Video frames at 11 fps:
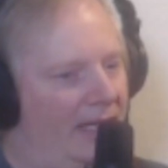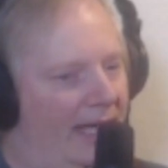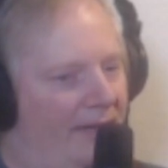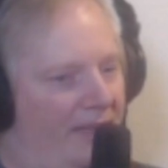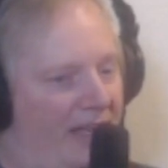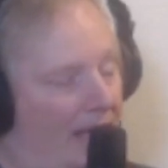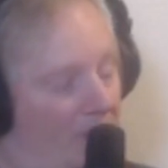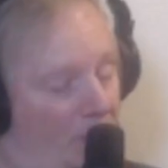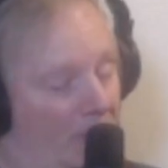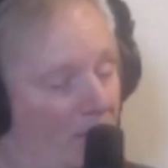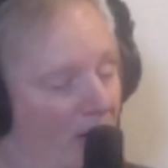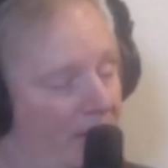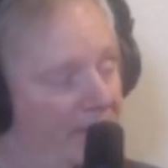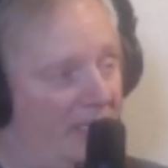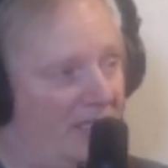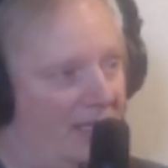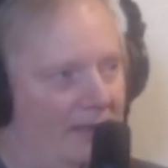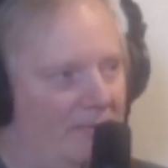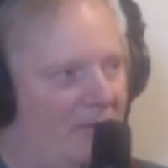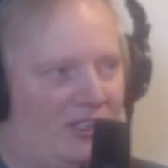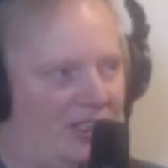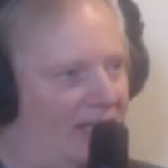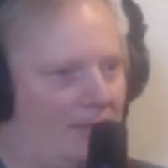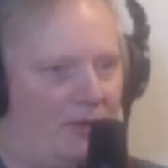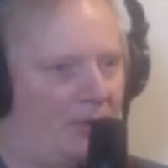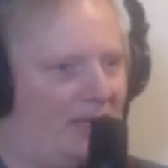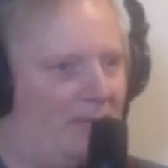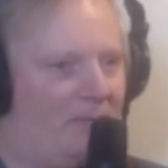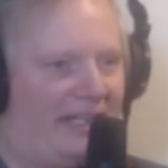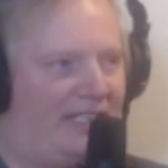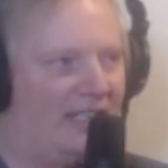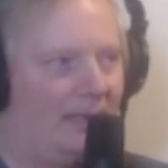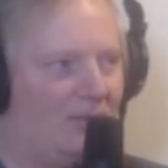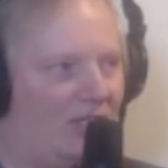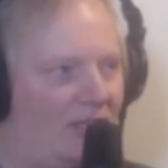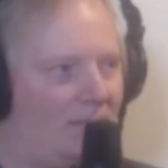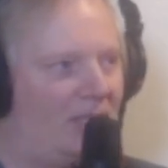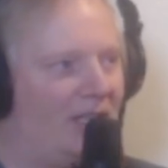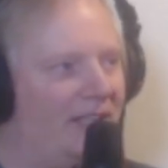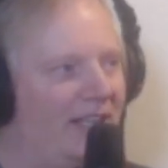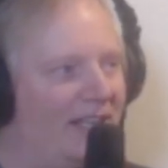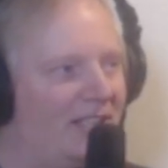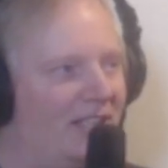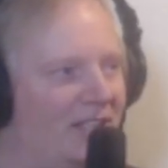at the M3 Rockfest. I've mentioned M3 many times on our podcast.